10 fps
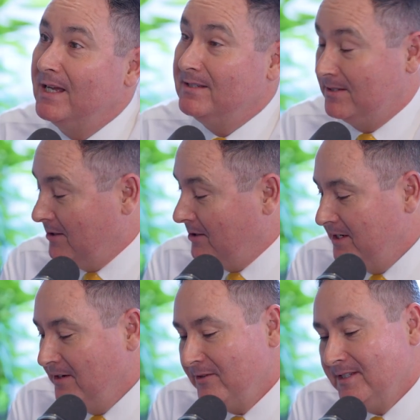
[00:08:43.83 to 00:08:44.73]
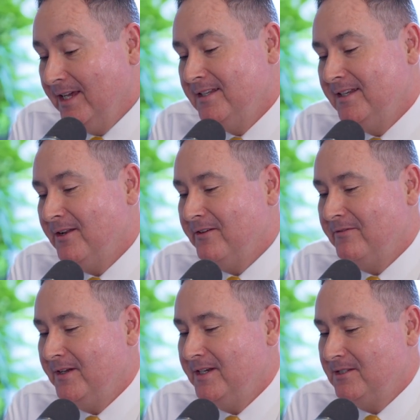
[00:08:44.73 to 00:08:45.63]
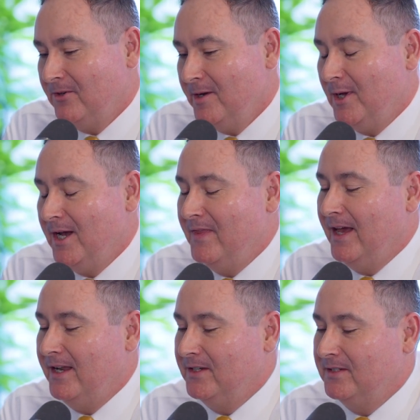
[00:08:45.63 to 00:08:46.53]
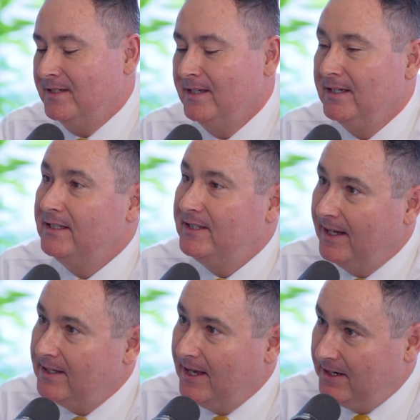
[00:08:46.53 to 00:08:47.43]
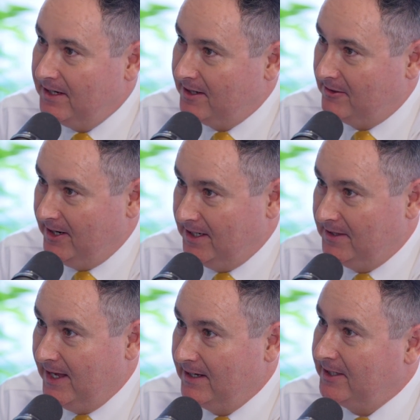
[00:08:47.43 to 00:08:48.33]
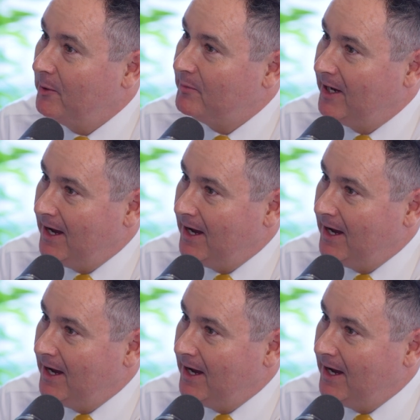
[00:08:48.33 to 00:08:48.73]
it's totally different. And the funny story behind that is Ted Kennedy created that to help the